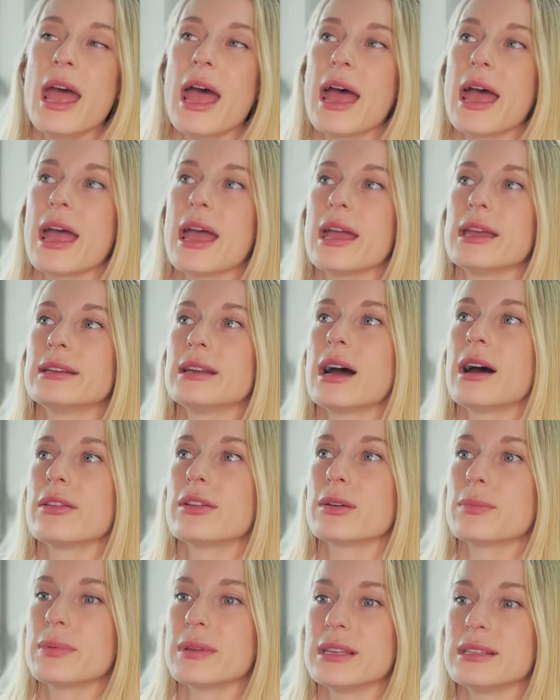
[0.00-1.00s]
and
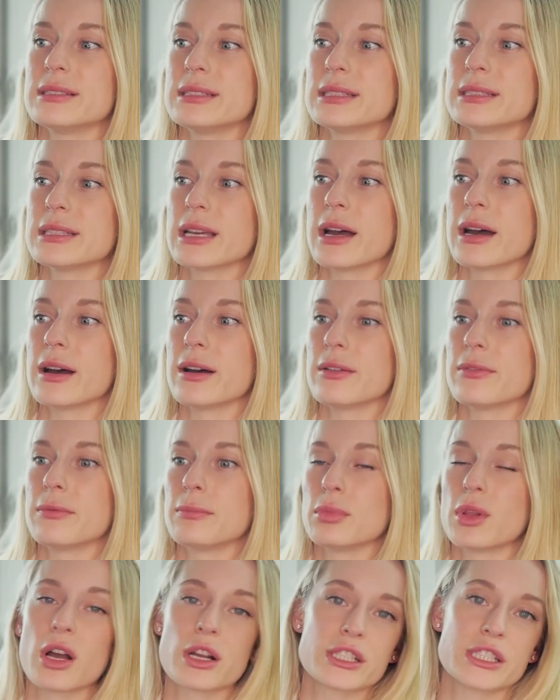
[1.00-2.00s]
other pieces of
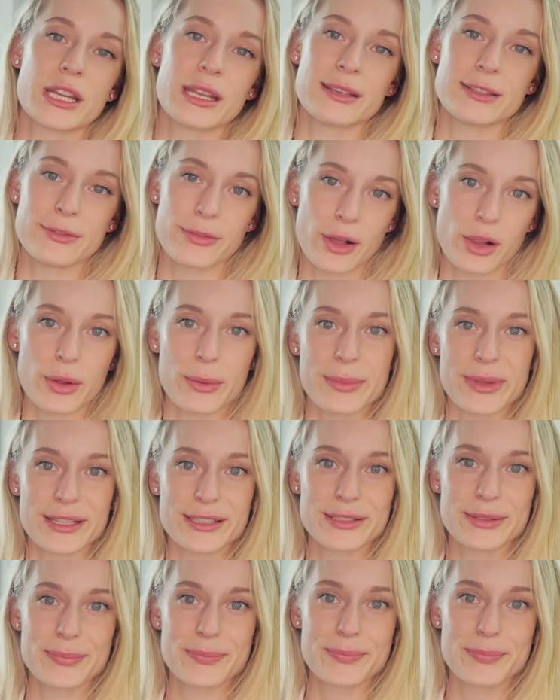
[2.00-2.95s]
blockchain development.